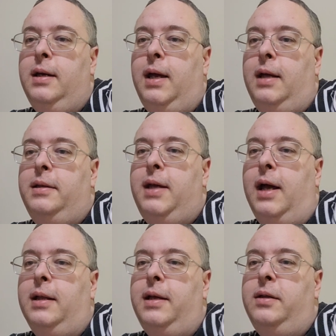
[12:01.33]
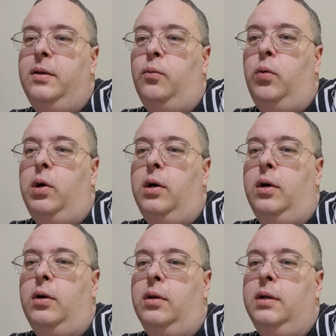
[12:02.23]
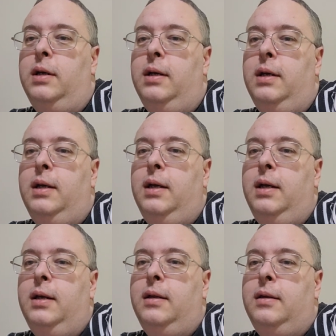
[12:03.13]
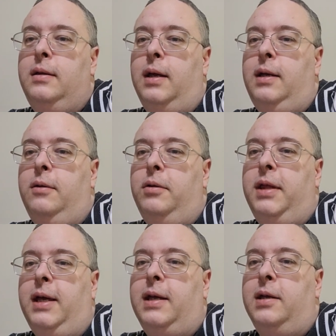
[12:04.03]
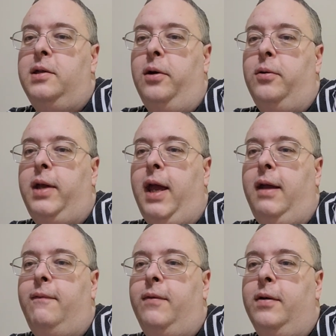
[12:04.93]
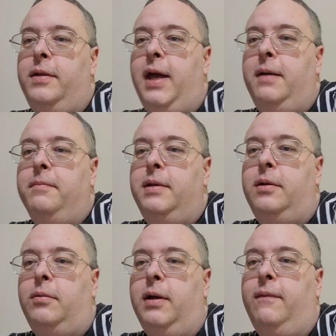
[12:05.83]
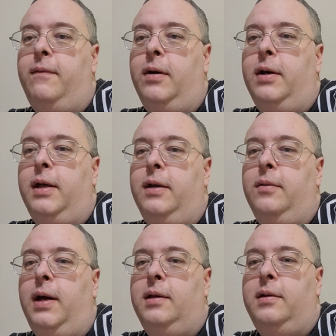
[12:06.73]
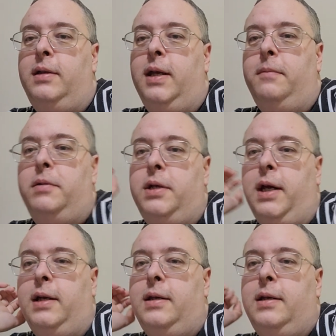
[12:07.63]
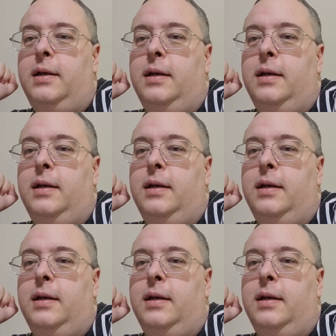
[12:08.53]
and telling the world that you think it's okay for them to refer to you as a dipshit.